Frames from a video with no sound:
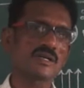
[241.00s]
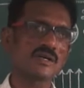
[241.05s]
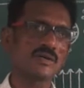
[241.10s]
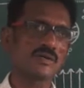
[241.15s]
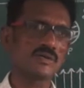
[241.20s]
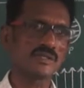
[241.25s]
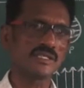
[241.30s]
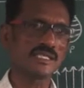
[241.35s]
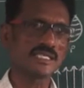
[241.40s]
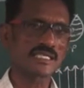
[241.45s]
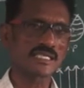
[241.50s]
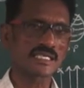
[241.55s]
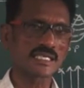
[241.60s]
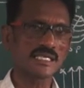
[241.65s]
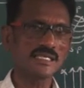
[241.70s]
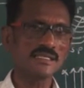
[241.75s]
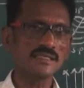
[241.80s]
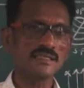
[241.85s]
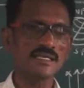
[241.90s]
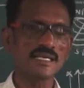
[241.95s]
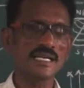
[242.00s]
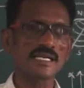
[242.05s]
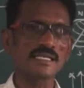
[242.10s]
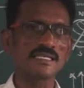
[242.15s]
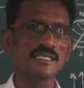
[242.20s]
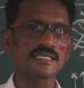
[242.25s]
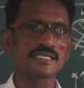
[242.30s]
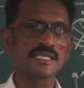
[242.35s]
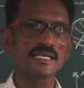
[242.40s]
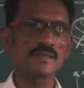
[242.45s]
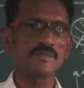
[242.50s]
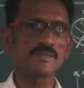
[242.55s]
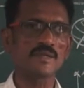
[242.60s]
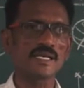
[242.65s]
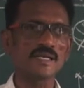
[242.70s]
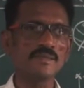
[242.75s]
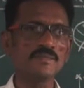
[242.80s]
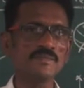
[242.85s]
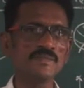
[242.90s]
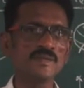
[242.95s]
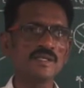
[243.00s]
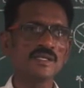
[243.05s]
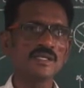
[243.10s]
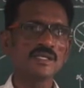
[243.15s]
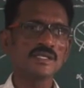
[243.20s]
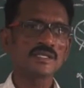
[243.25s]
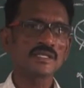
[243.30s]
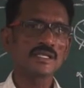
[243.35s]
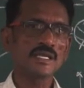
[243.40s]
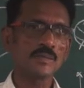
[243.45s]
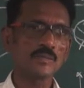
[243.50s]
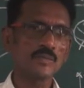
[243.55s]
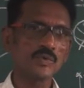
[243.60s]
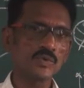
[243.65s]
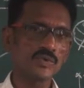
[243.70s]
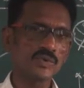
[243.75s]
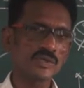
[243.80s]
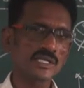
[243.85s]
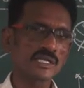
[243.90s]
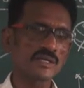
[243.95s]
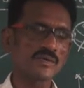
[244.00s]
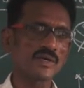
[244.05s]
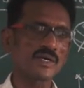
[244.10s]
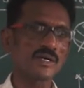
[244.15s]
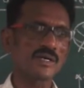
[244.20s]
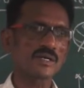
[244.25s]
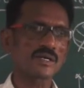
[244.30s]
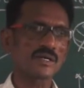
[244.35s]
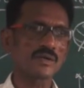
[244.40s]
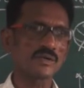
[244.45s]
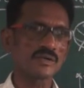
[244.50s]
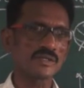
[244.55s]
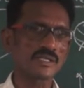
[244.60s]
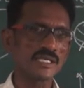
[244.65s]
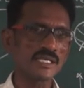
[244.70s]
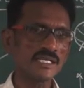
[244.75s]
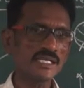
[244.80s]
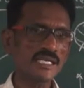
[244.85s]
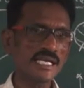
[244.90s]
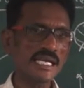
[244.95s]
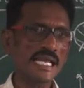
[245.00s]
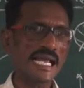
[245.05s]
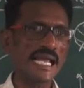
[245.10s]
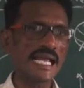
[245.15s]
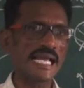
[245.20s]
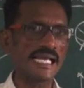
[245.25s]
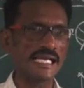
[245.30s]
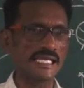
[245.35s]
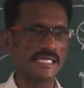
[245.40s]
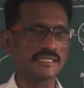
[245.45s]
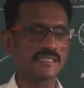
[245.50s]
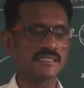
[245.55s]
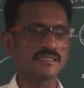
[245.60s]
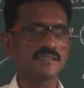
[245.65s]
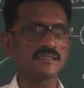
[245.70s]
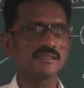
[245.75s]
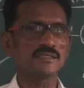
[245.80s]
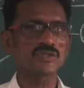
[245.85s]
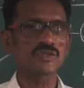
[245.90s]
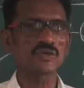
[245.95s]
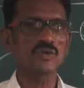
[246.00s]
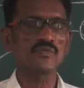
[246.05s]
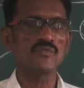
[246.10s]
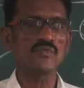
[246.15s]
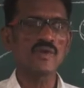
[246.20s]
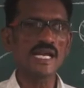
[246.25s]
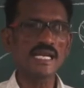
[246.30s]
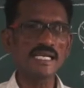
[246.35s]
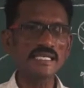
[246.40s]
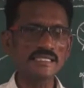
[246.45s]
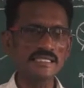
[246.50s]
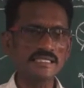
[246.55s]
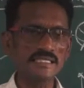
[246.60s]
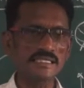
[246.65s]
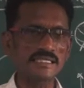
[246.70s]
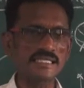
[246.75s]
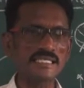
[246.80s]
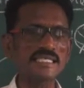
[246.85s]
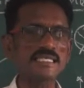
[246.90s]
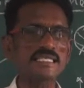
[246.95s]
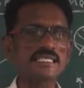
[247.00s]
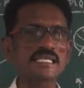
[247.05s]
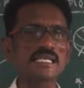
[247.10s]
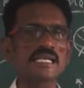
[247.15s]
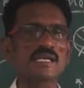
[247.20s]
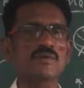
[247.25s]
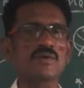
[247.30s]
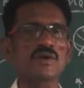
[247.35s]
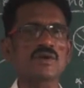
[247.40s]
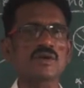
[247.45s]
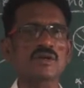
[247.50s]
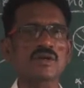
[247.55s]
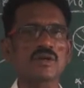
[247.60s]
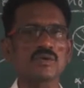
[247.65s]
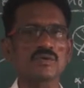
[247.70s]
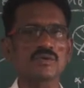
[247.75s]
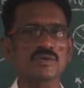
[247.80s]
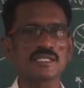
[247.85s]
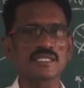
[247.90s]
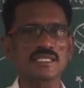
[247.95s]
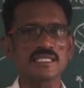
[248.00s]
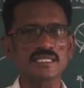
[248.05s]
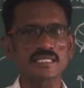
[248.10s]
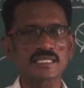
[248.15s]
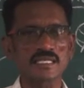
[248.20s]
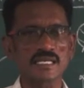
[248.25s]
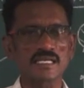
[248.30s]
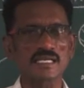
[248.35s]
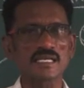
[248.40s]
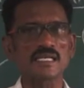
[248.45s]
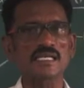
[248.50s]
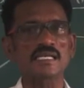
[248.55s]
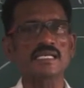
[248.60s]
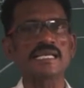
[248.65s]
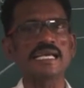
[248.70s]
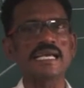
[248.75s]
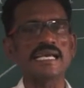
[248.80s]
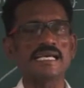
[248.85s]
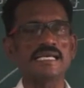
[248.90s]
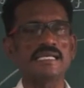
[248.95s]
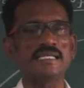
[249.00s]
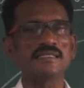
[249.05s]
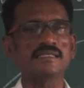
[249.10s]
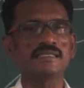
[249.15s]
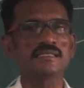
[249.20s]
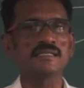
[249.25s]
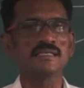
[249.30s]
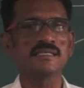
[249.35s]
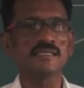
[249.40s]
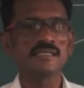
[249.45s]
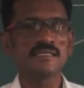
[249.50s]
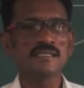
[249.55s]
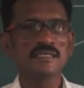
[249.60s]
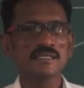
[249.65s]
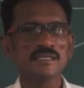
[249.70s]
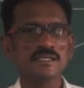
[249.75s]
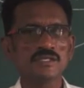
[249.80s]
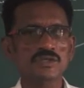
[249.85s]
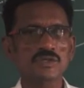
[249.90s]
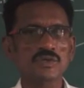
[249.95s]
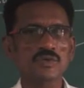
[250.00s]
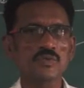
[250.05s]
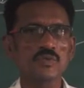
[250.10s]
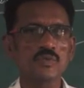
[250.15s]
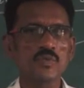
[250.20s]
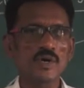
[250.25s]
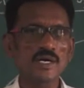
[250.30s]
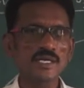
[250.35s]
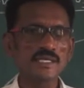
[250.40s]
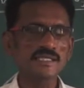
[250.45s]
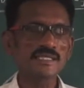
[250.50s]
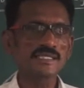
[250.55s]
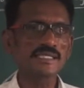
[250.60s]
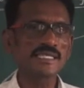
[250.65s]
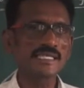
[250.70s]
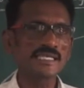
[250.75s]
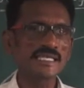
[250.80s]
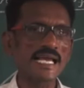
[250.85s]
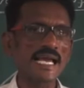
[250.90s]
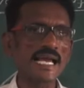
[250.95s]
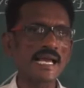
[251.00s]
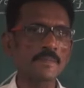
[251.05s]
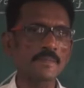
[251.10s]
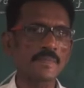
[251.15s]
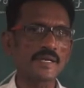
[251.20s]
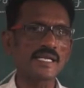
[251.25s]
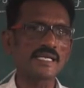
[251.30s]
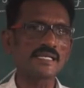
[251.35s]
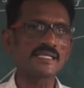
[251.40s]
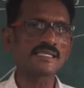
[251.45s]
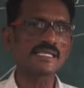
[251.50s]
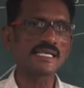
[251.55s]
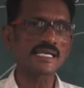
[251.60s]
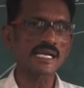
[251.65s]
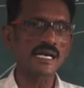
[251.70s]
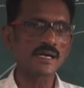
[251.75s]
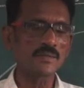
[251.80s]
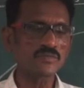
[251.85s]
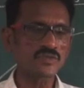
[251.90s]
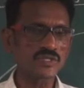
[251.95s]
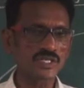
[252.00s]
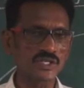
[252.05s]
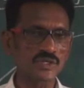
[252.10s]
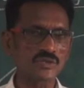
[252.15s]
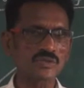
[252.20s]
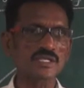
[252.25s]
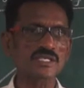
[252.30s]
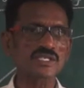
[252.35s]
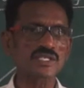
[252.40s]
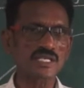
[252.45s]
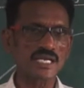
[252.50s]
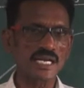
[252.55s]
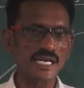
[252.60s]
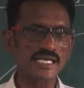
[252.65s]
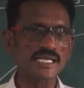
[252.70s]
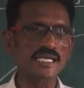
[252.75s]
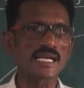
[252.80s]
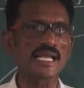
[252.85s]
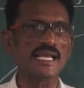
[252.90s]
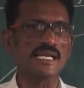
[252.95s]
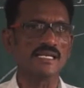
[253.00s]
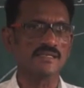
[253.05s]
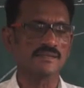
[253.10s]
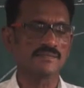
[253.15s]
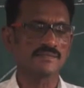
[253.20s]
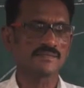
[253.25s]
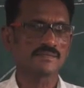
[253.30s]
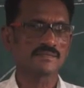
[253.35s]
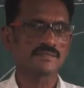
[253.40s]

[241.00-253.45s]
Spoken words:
around the sun, at the same time the moon revolve around the earth. So when these revolve around the sun and the earth, so one thing happening, they comes into the straight line.